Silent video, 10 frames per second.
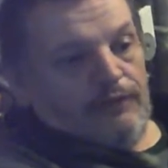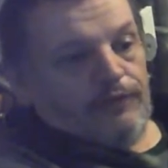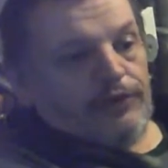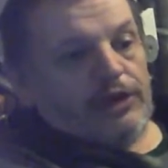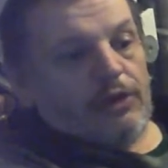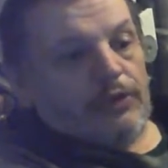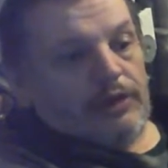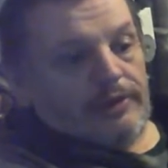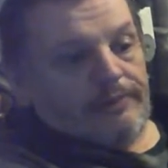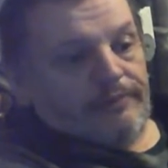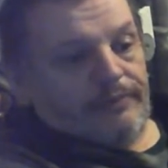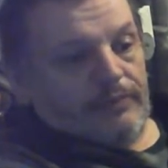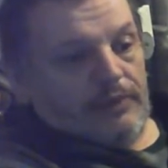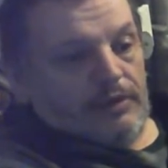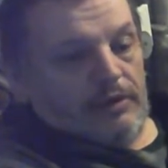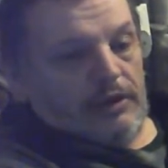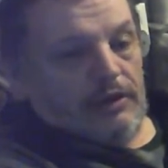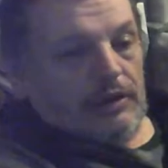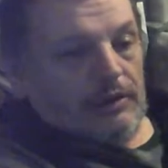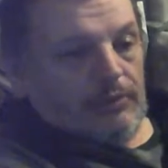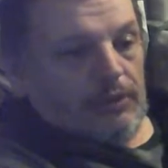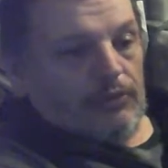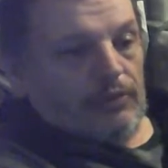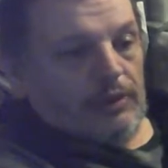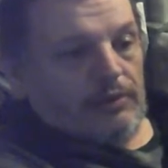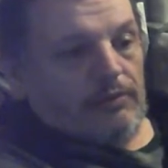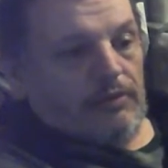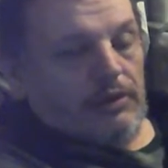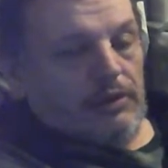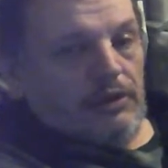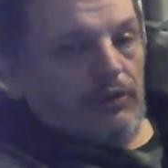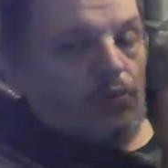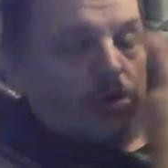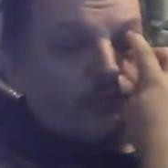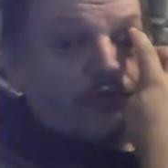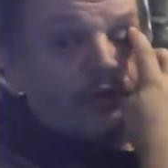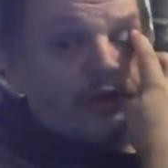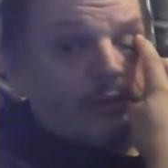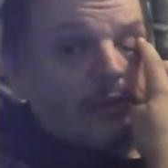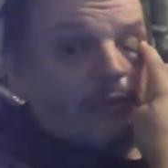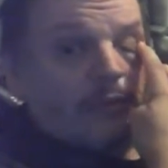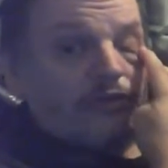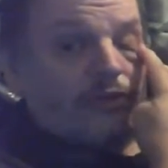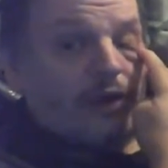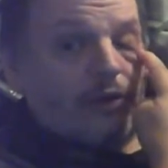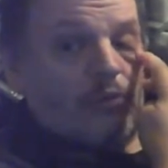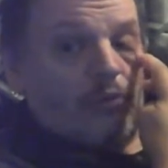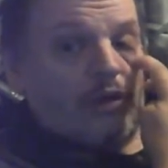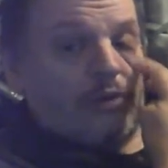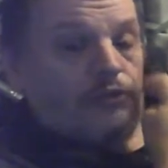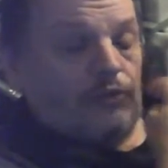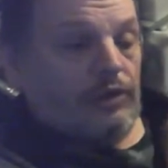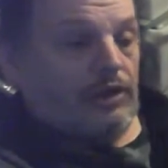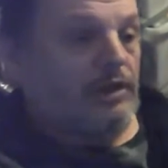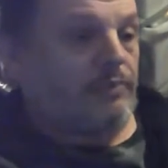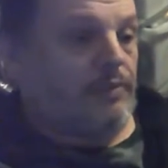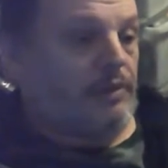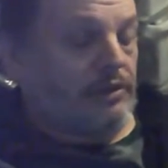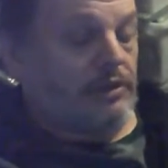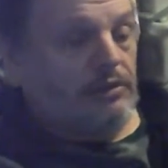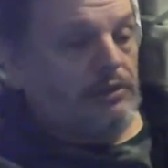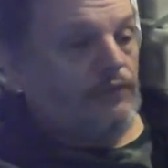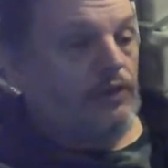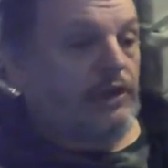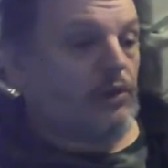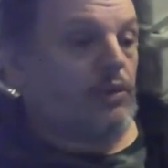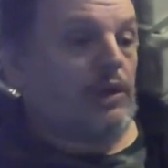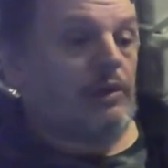videoing it, and then uploading it. What I'm doing at the moment is, like, when I'm doing a gameplay, if I kill an